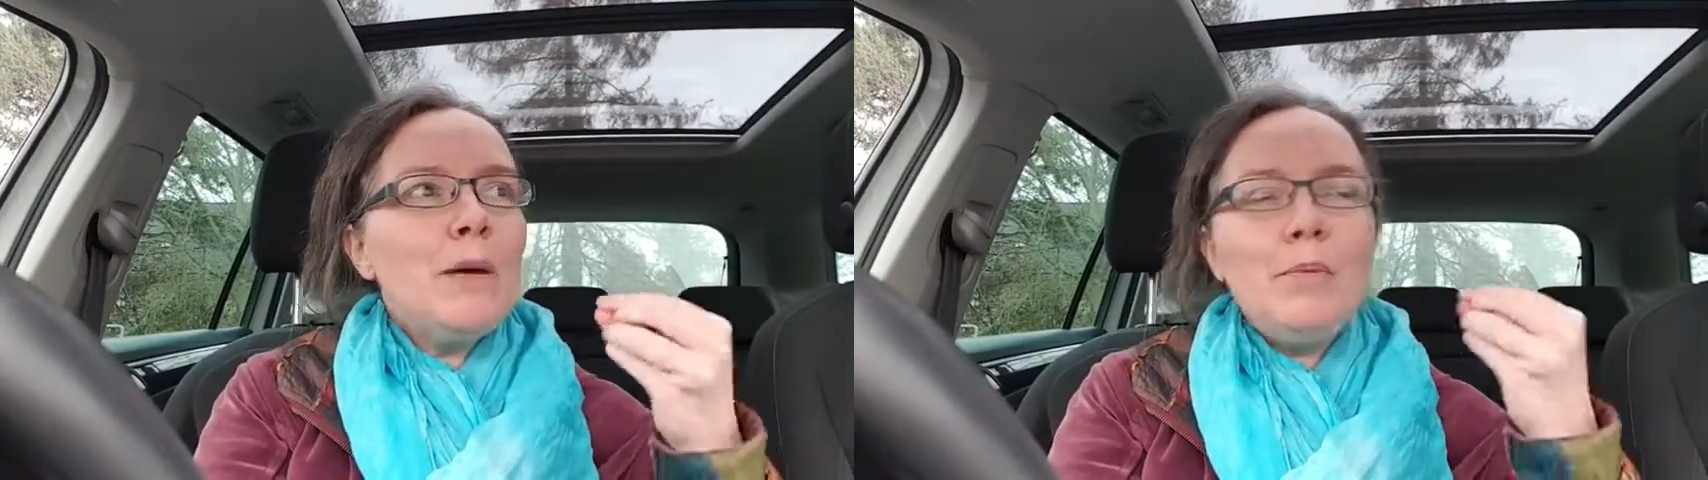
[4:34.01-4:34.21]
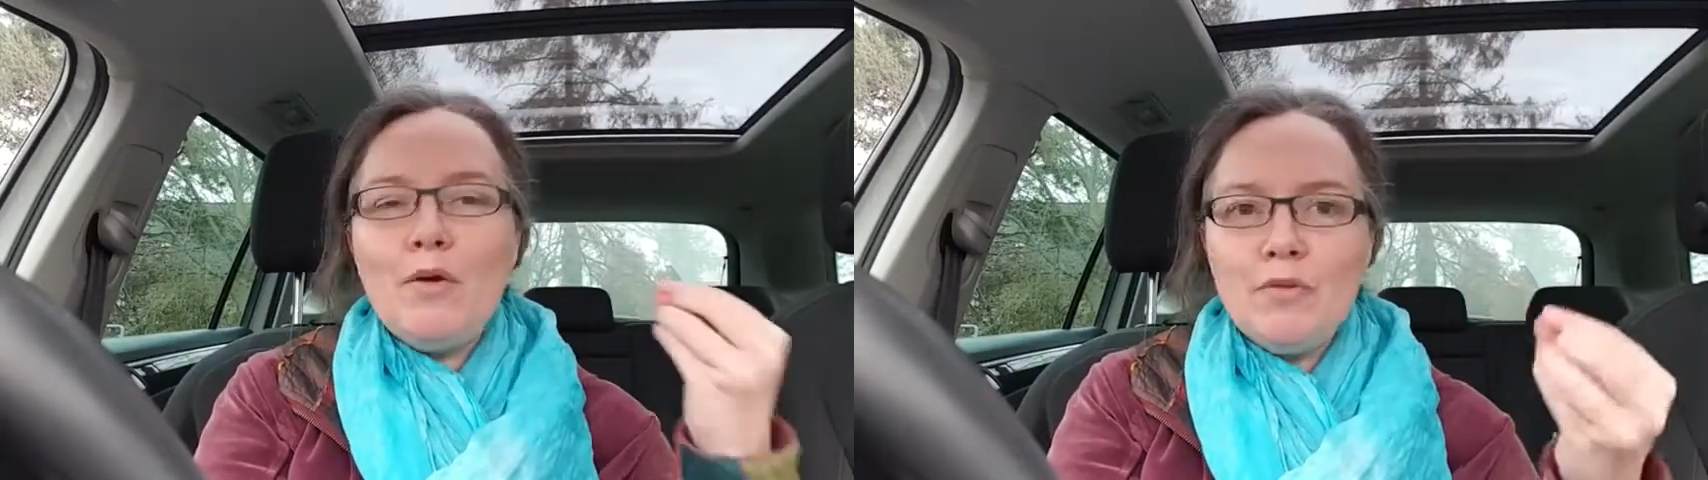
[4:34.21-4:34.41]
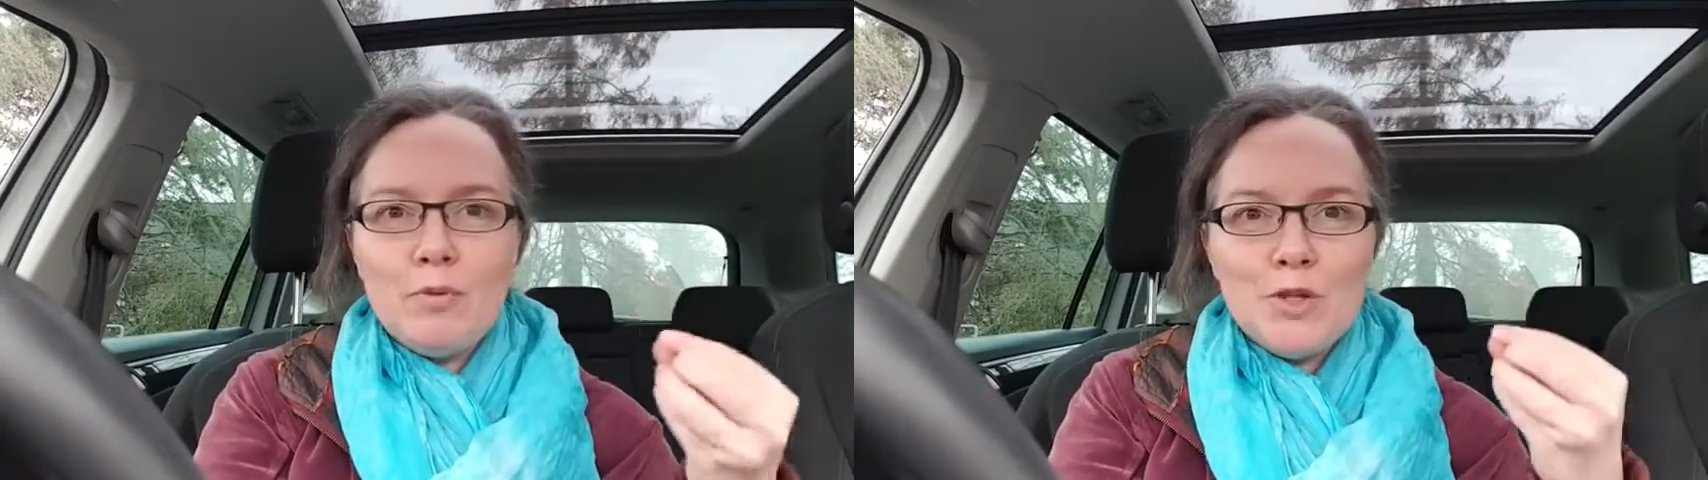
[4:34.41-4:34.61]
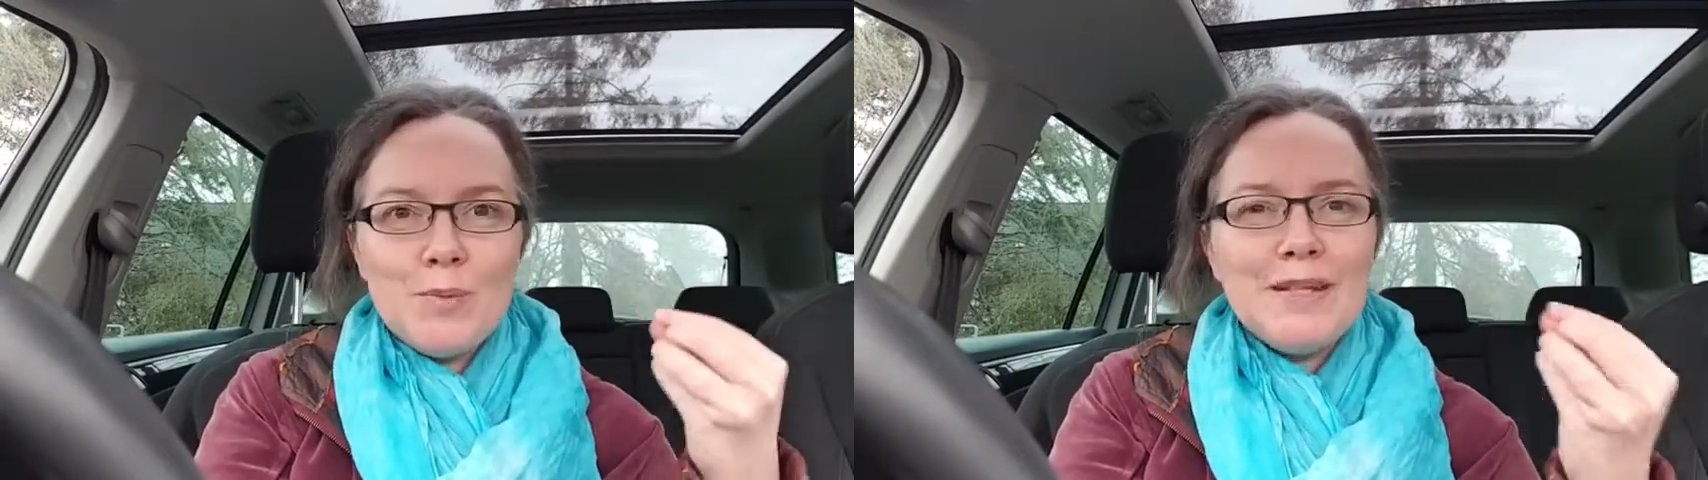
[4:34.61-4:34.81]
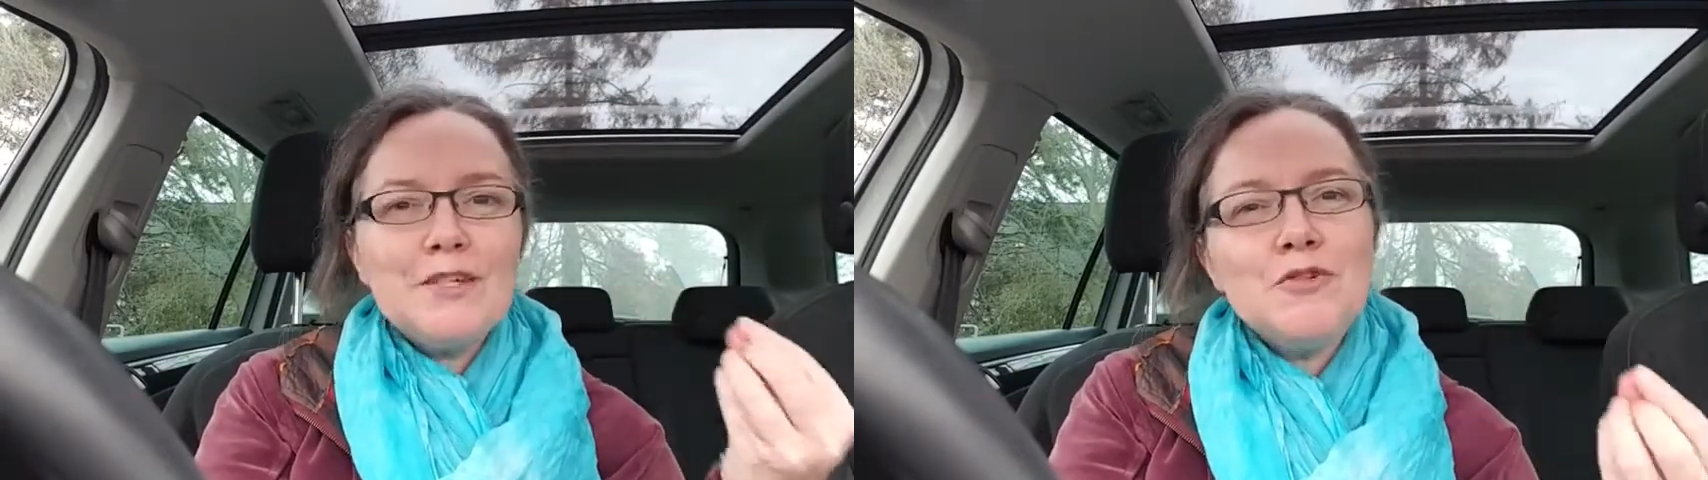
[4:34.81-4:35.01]
perfect
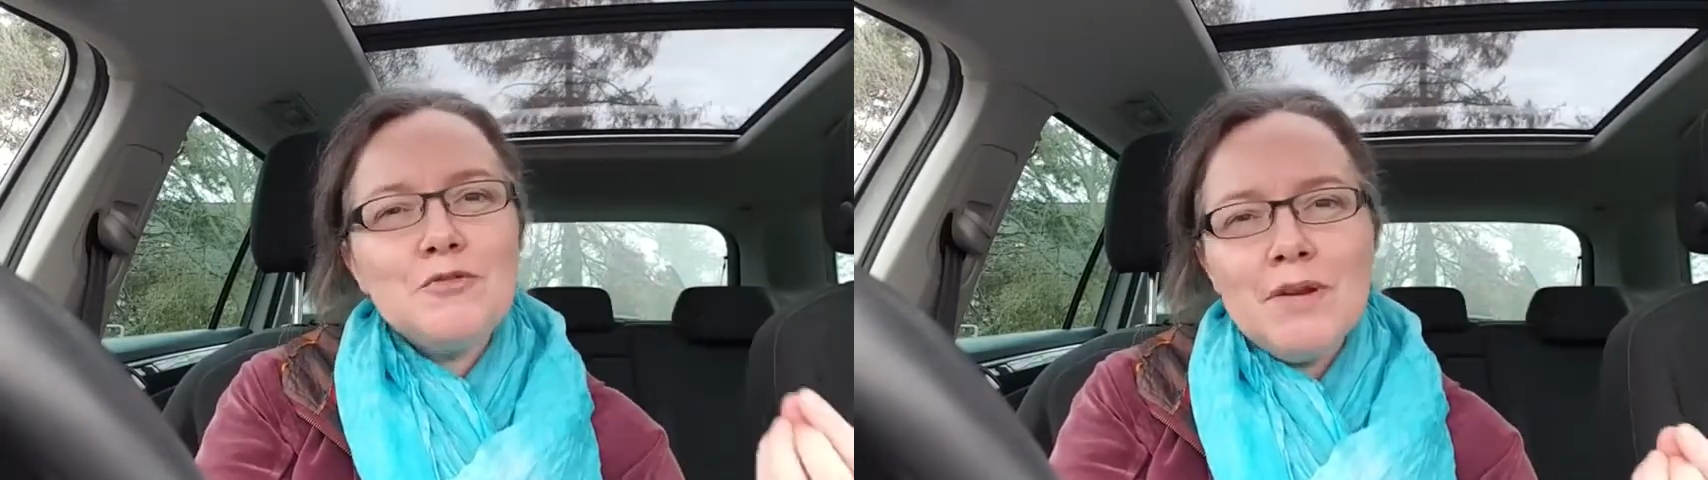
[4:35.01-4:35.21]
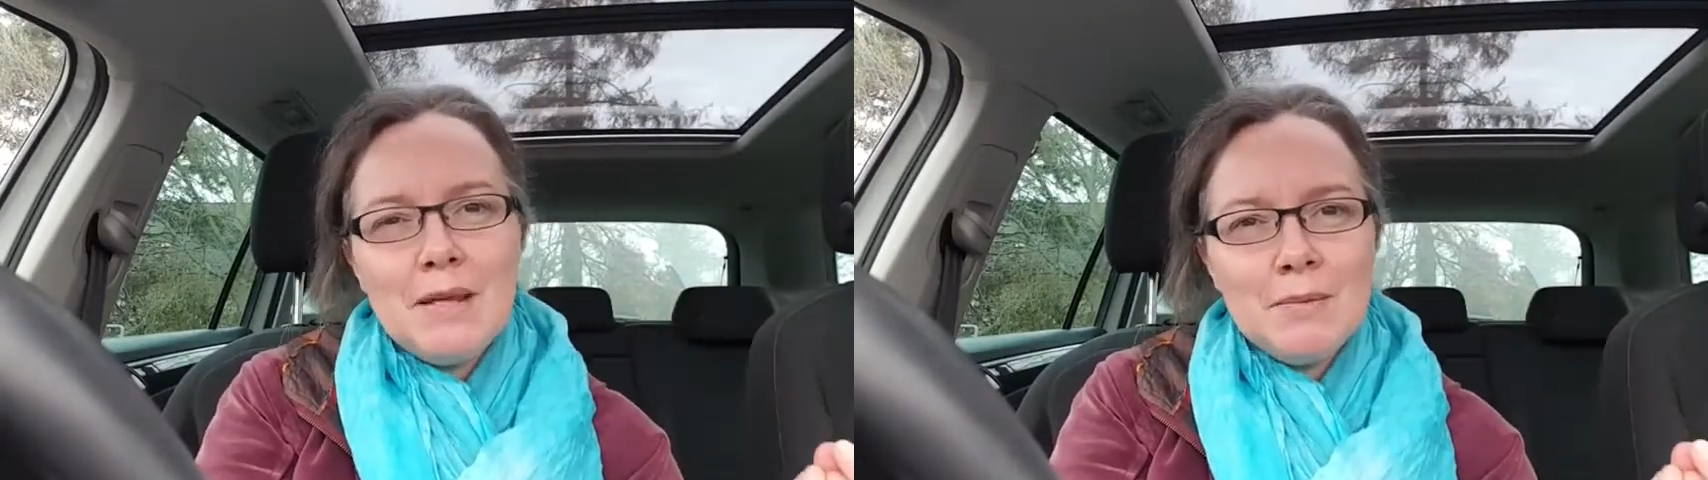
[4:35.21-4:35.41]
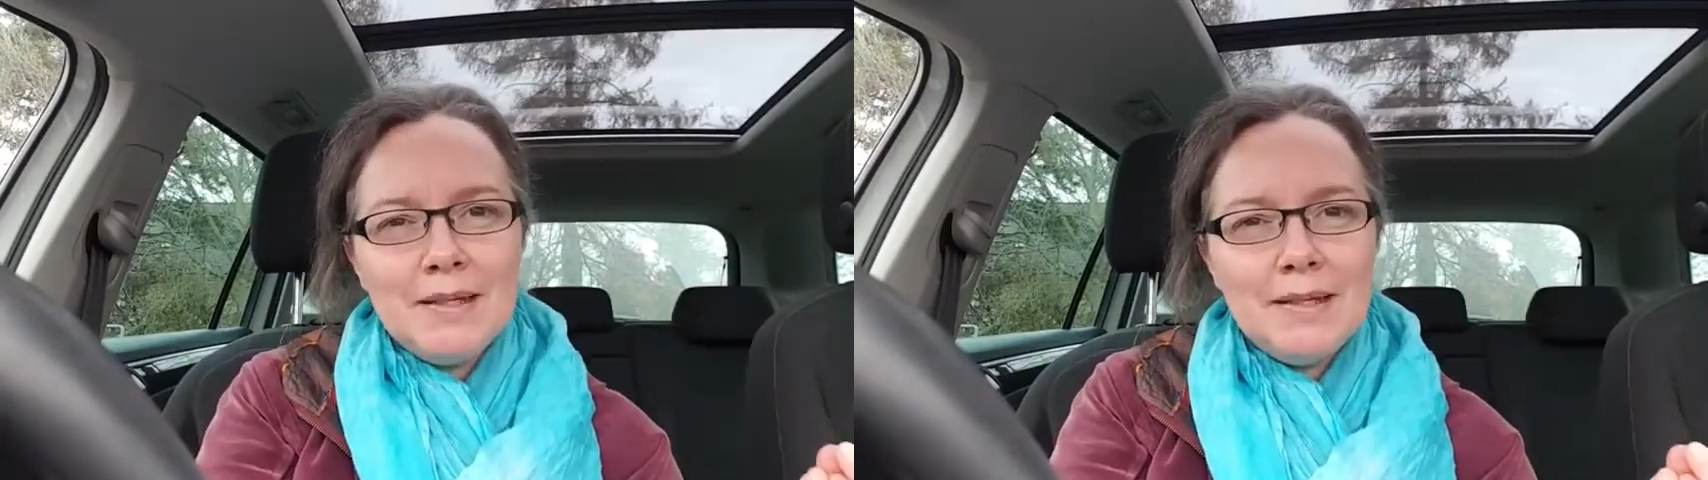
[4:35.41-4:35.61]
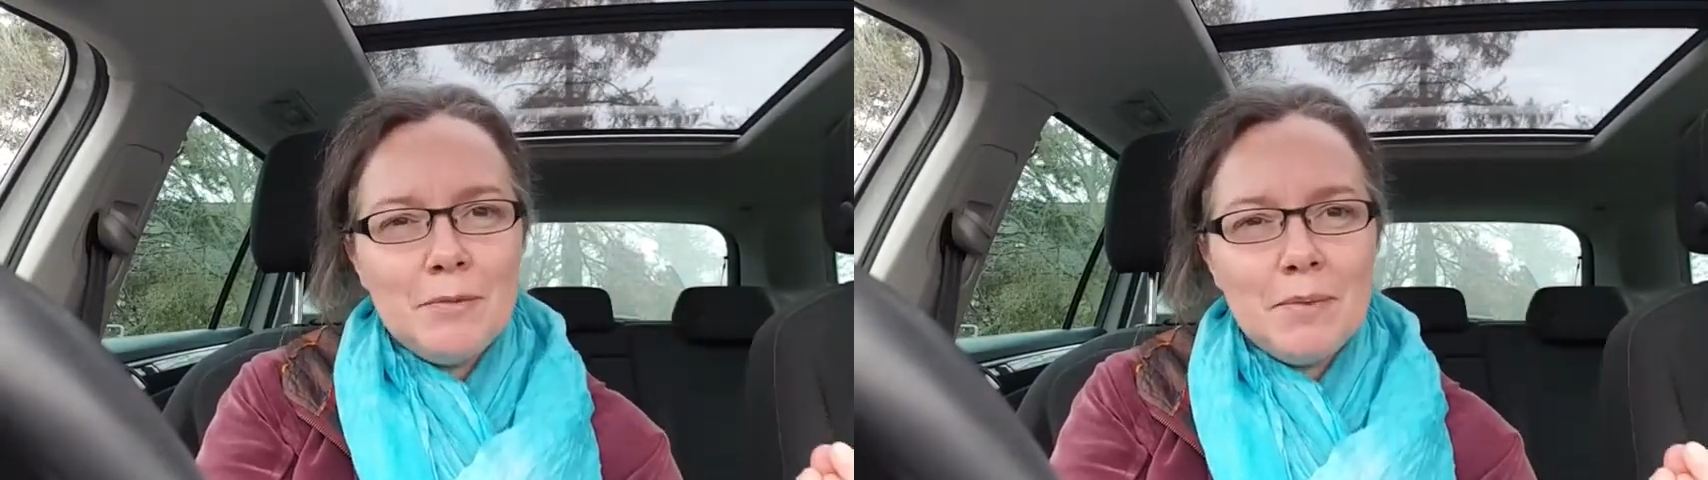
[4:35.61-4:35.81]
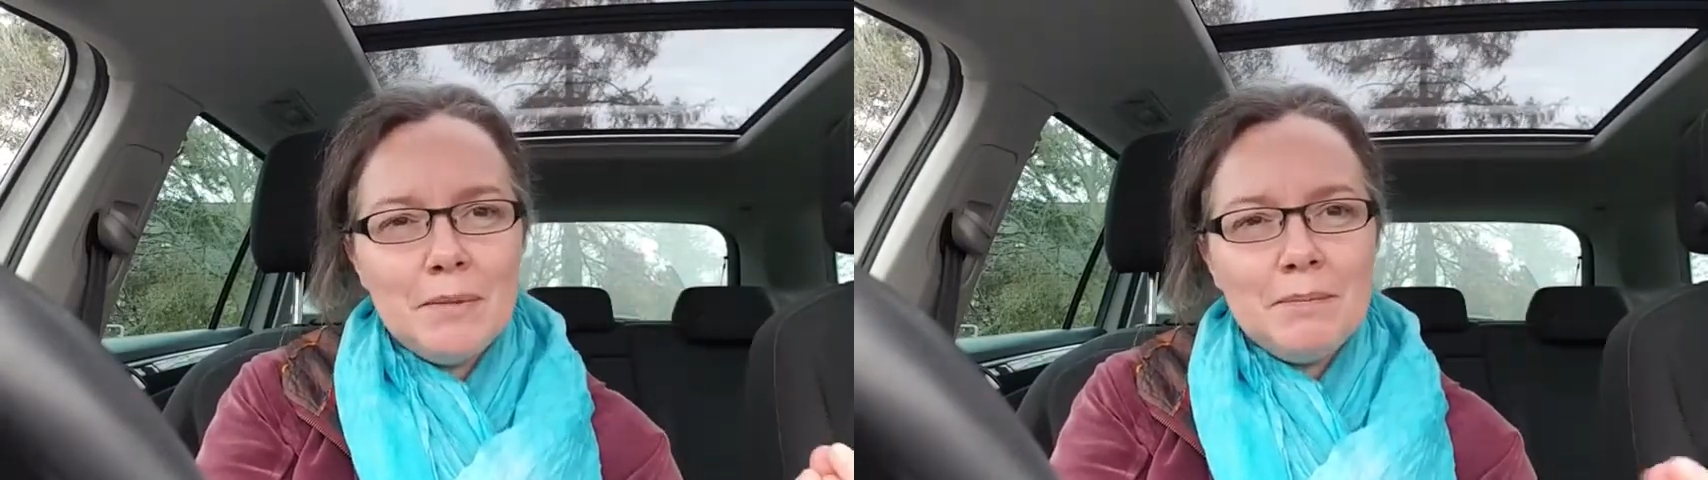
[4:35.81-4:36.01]
prospect to dream a little
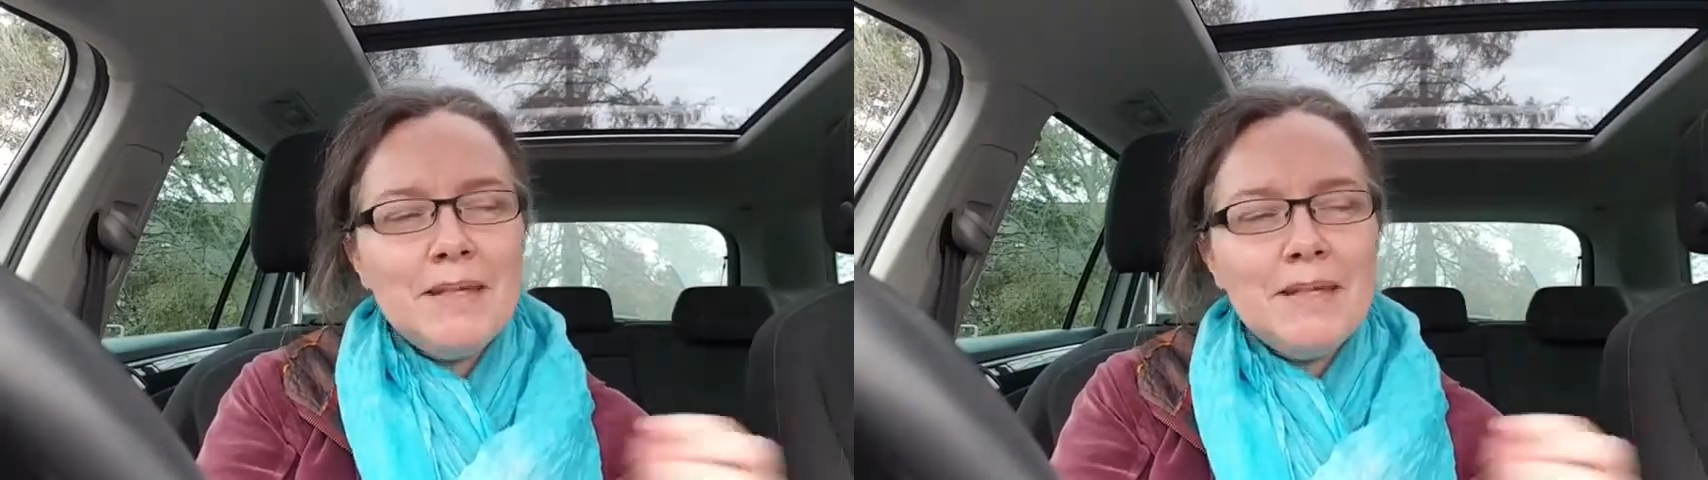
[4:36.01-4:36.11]
bit?